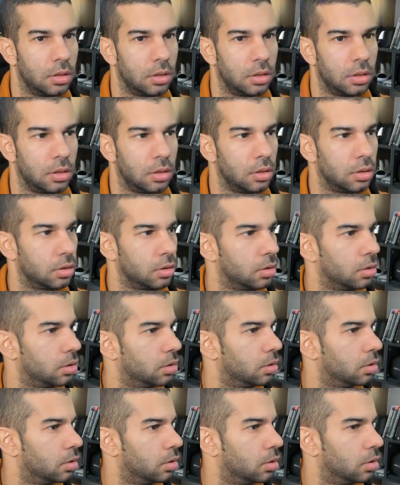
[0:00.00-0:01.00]

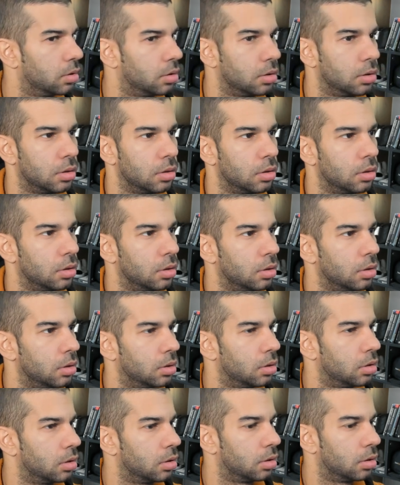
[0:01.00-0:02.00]

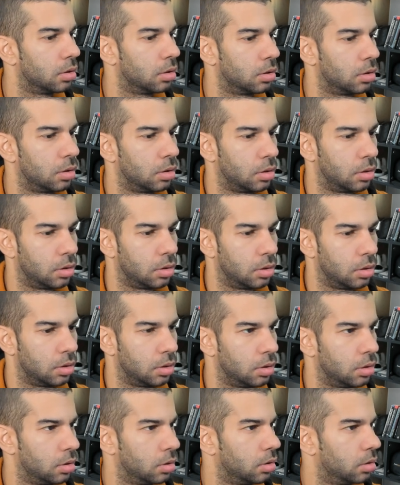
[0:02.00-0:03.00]

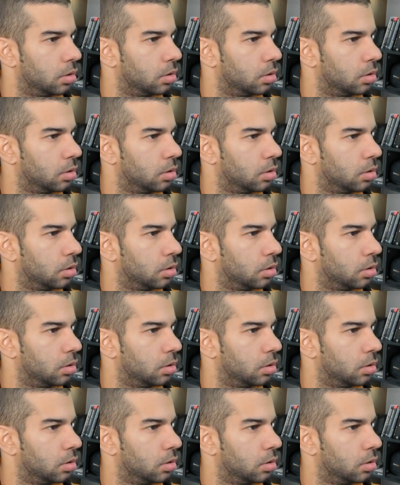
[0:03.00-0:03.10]
(no one is talking)